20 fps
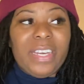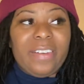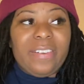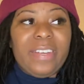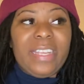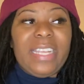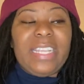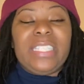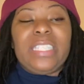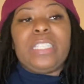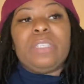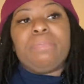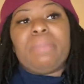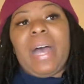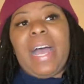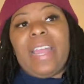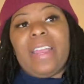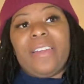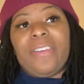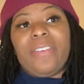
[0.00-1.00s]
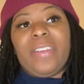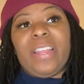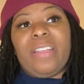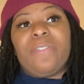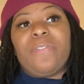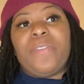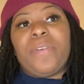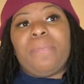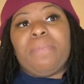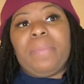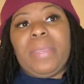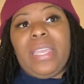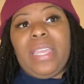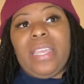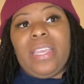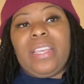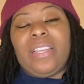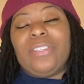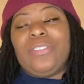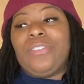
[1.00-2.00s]
inspiring for
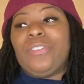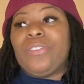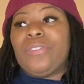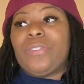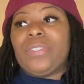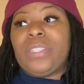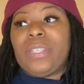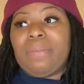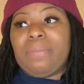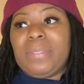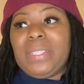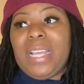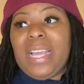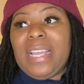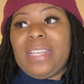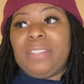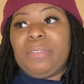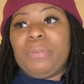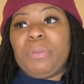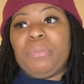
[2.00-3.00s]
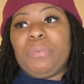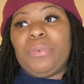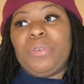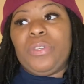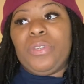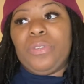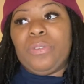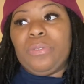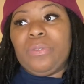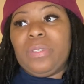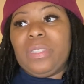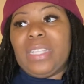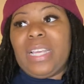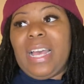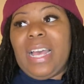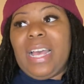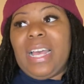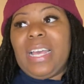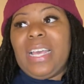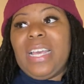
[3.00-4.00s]
me because you know sometimes people use
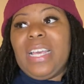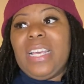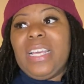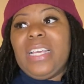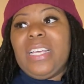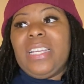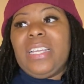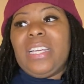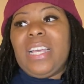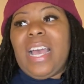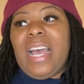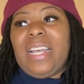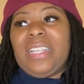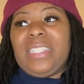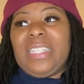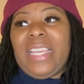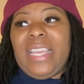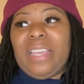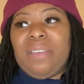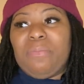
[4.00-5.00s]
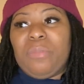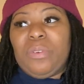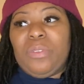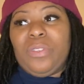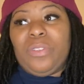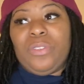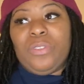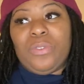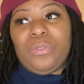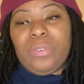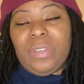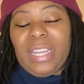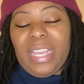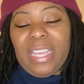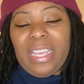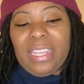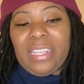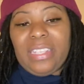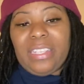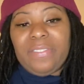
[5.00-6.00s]
that as ammo to do
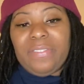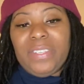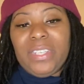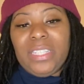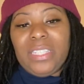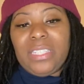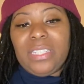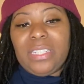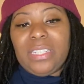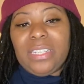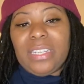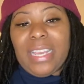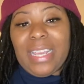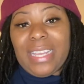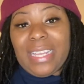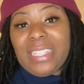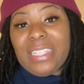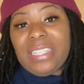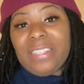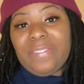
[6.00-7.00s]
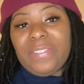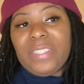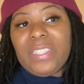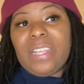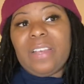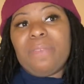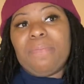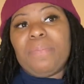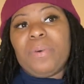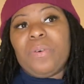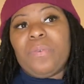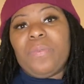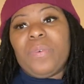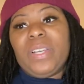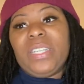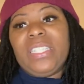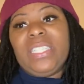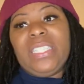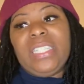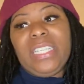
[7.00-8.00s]
negative stuff, but
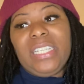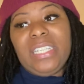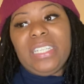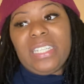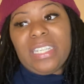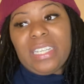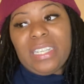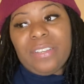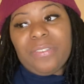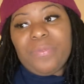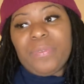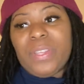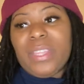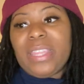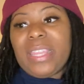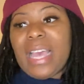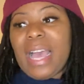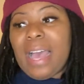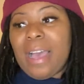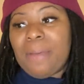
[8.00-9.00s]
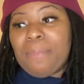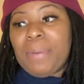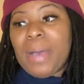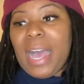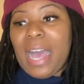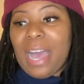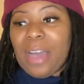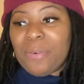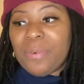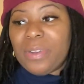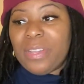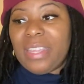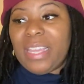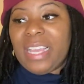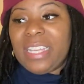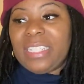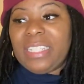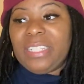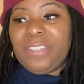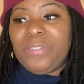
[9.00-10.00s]
what she did with that power
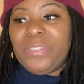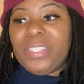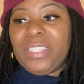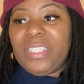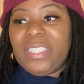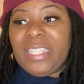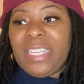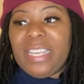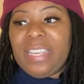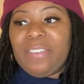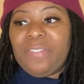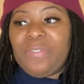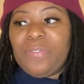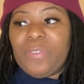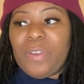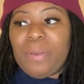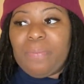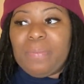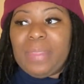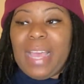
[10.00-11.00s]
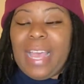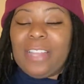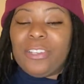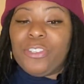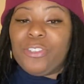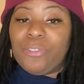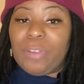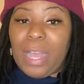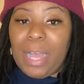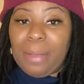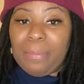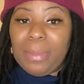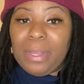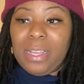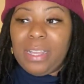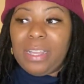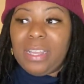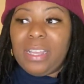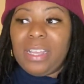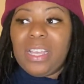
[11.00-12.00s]
that she received from that
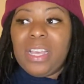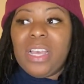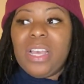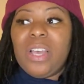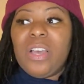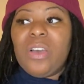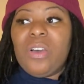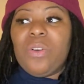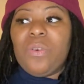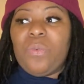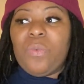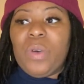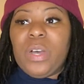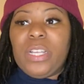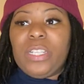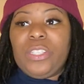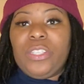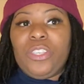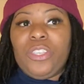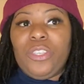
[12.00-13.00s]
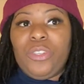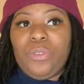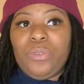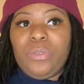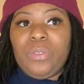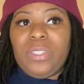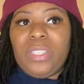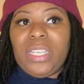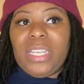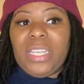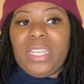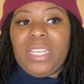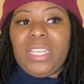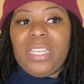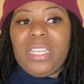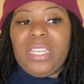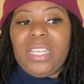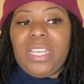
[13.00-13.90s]
trauma was use it